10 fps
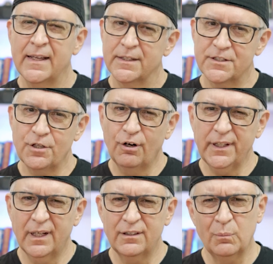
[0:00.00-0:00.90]

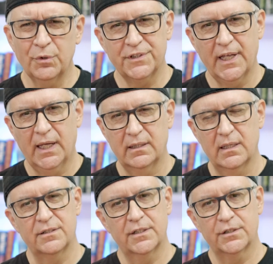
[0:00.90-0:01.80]
Starting at number 10
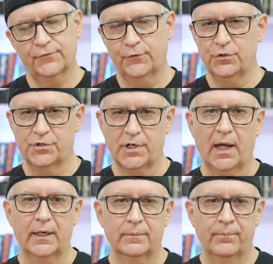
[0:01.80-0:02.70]
is this food
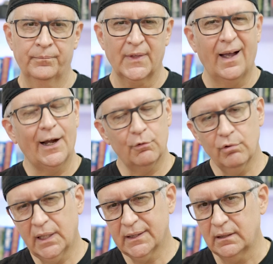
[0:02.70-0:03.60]
shot.
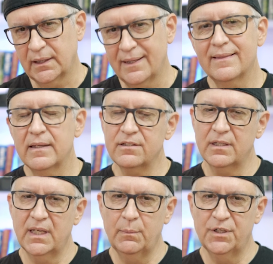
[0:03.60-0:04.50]
Ironically,
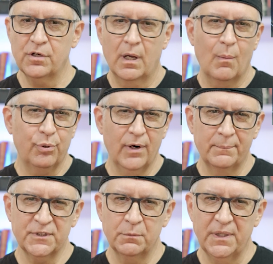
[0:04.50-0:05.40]
this image
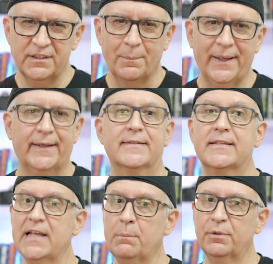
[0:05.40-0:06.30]
prompted me to make a
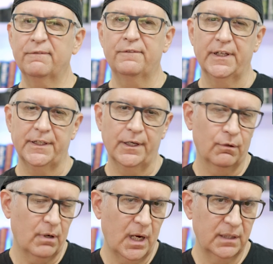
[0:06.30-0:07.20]
separate
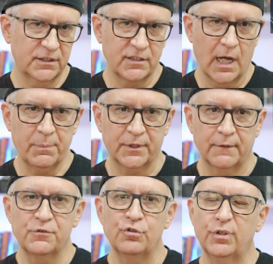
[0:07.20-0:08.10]
video on the topic
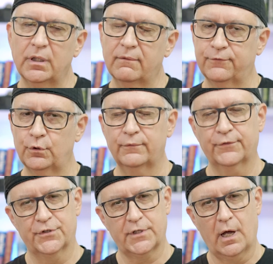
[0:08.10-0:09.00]
of shooting food
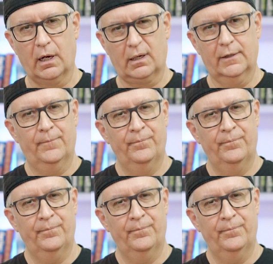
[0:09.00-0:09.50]
for stock.